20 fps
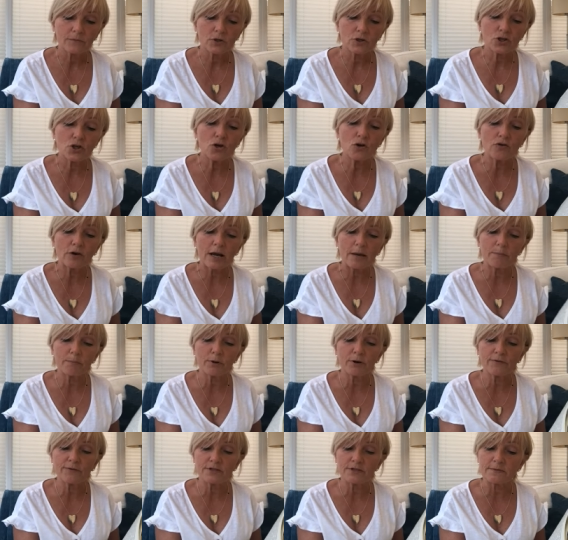Two great
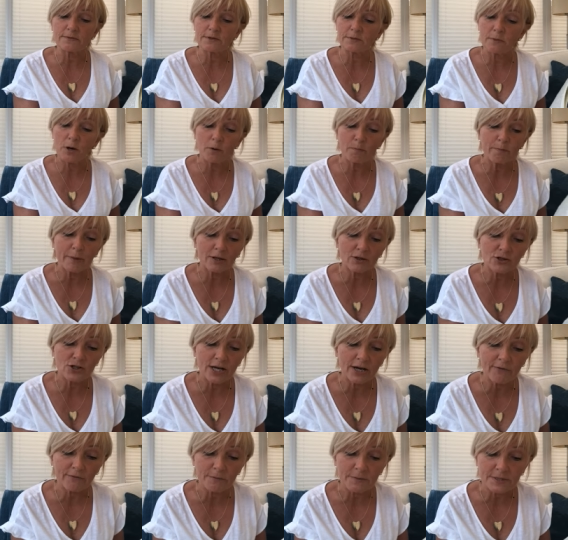puffs of smoke belched
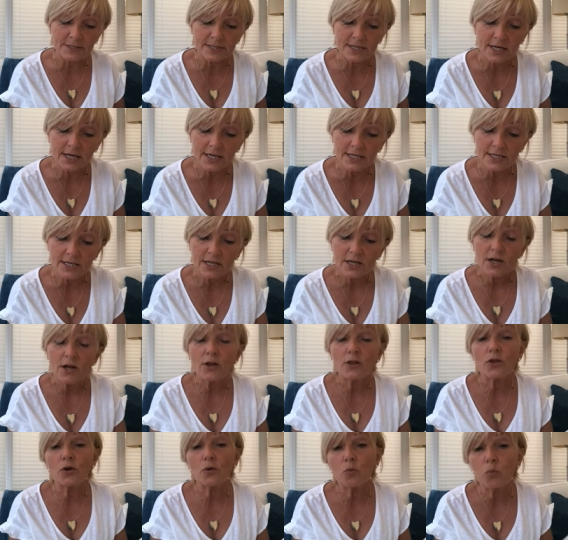out from its side,
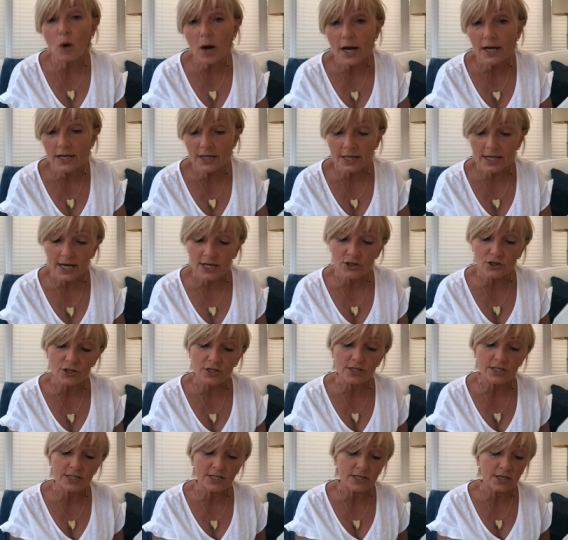the whine of the
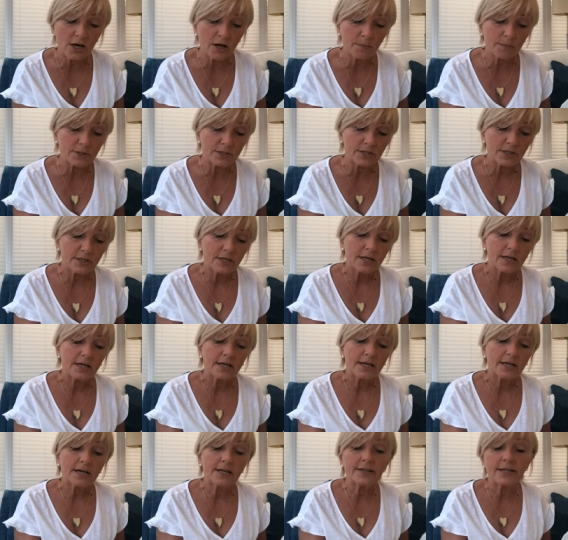engine stopped,
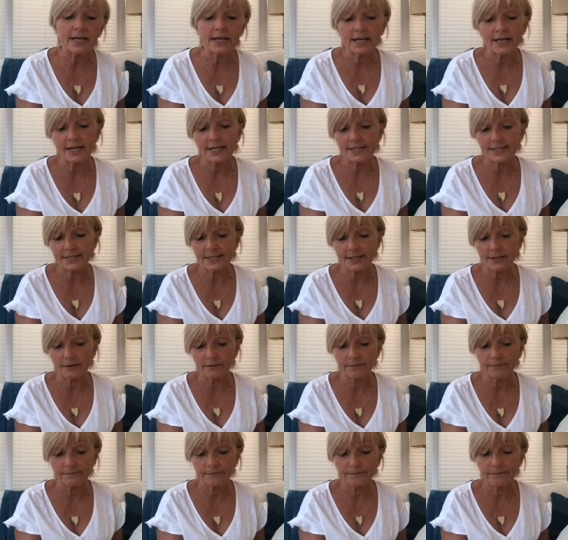and then it lay still.
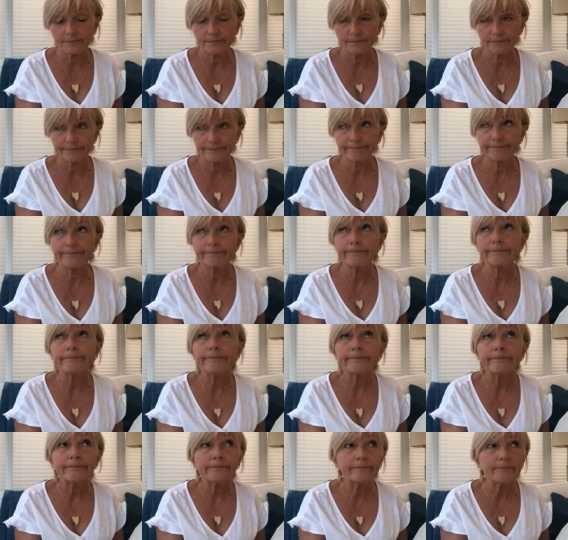
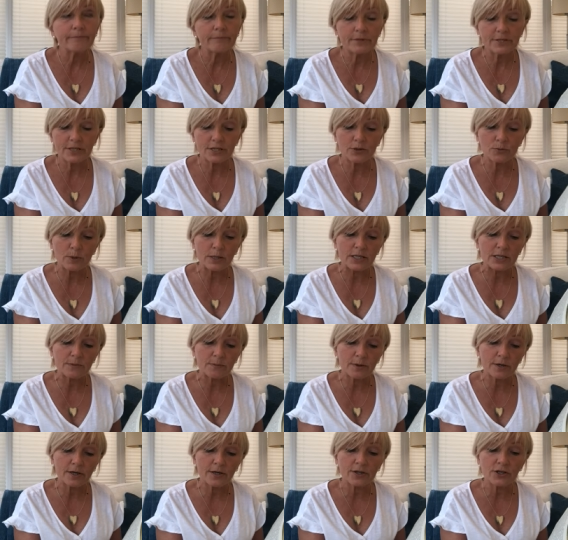Mrs.
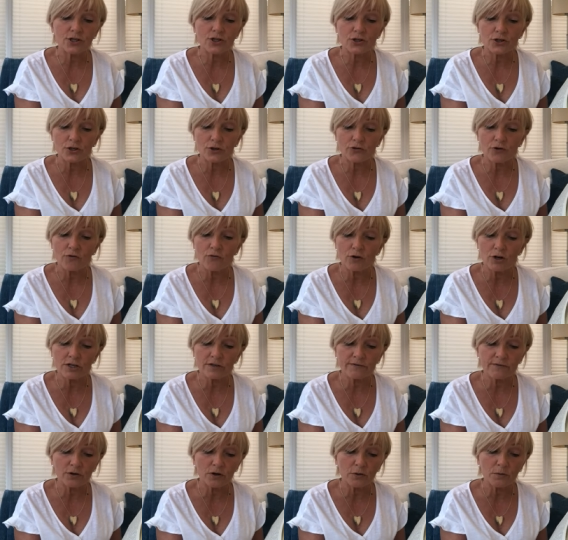Winsborrow and the children
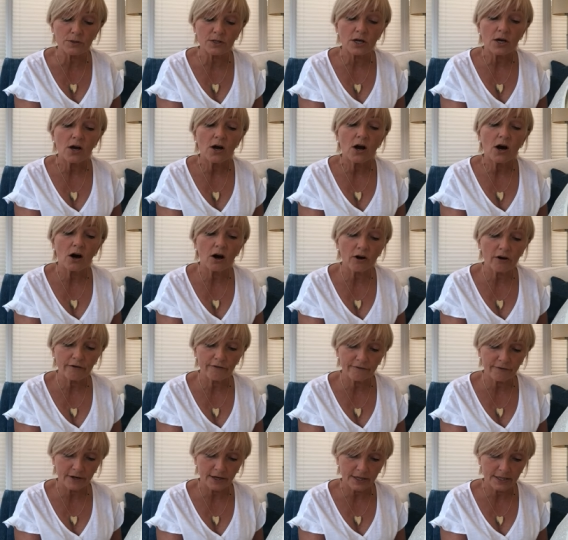rushed forward,
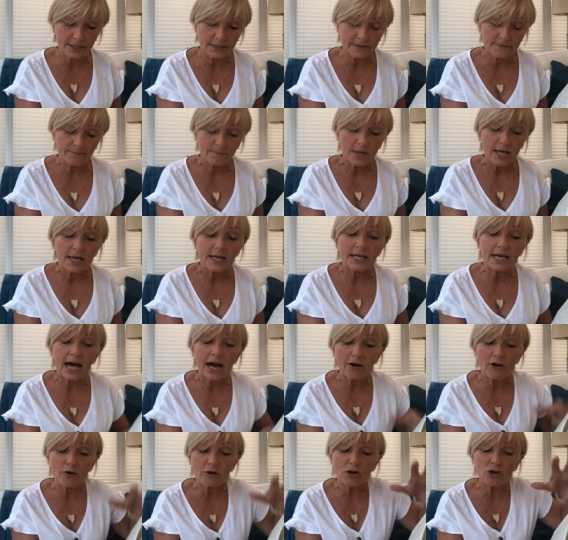horrified.
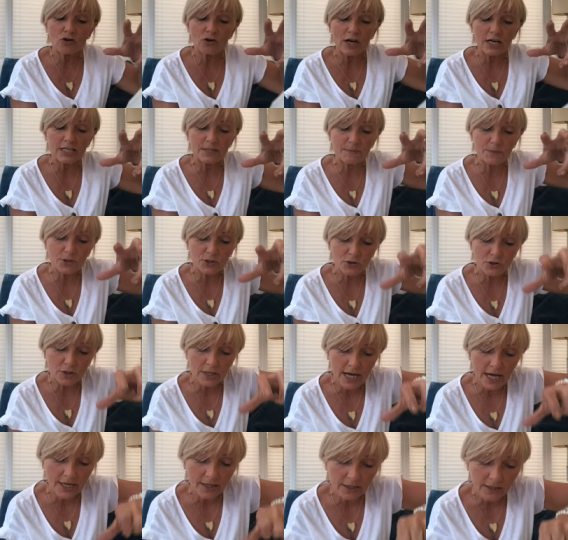Karen grasped the door
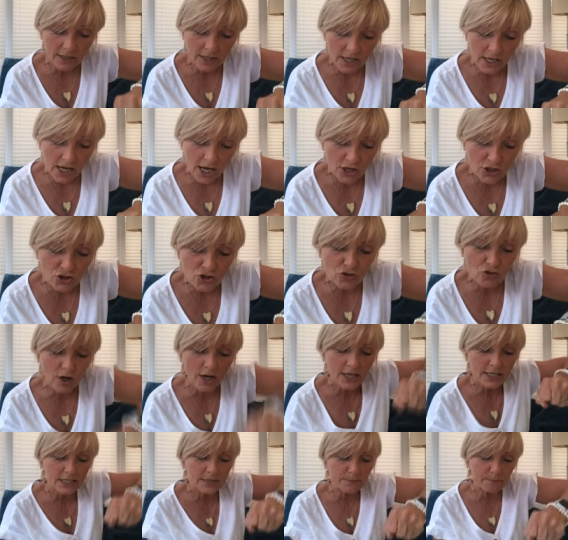handle and
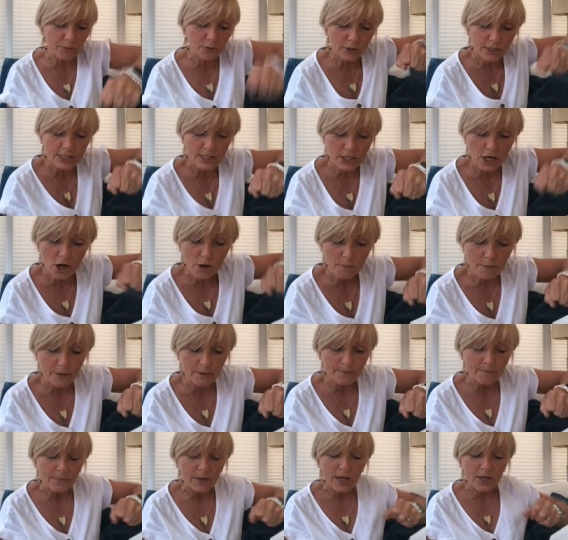tried to pull it open.